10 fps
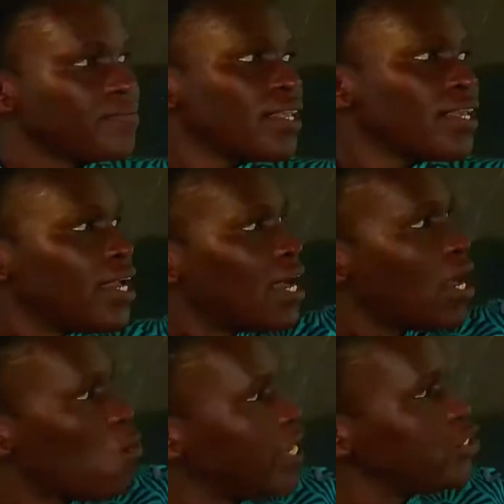one
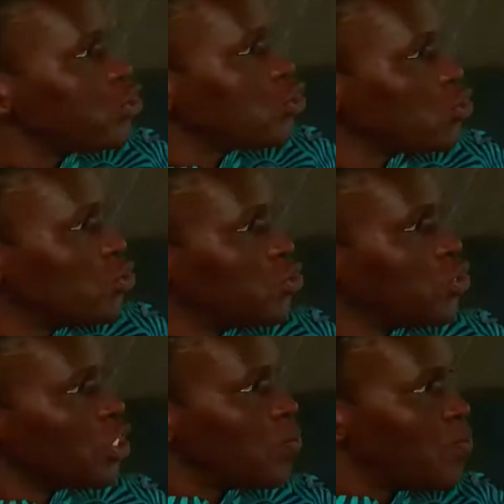should not be able
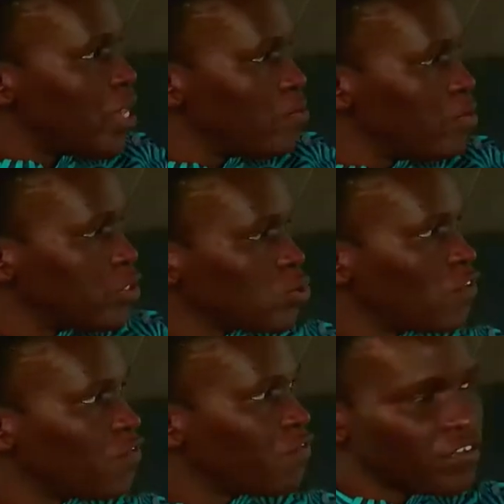to confuse
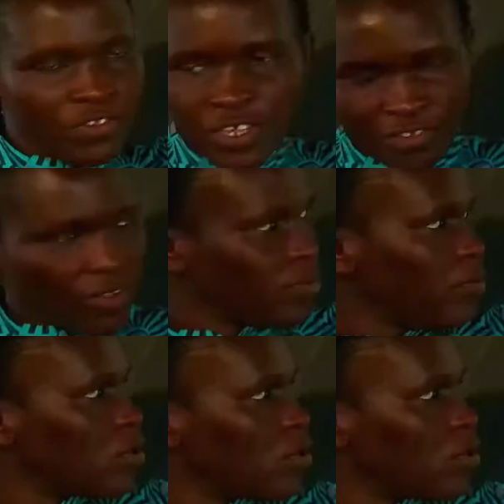this, because the